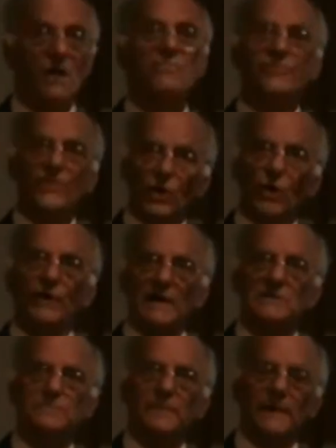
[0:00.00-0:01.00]
a third
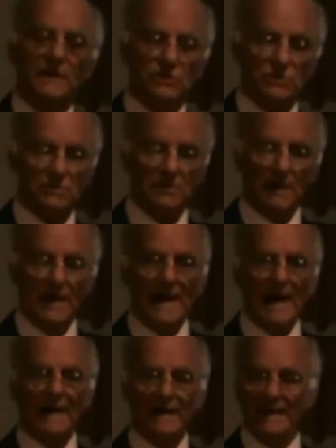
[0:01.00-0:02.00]
explanation.
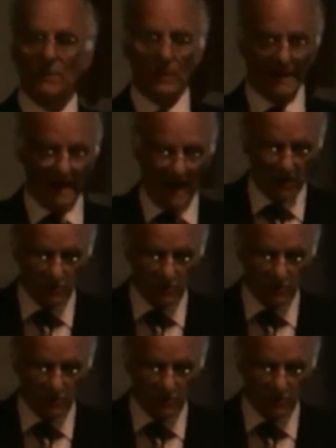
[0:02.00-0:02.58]
And he went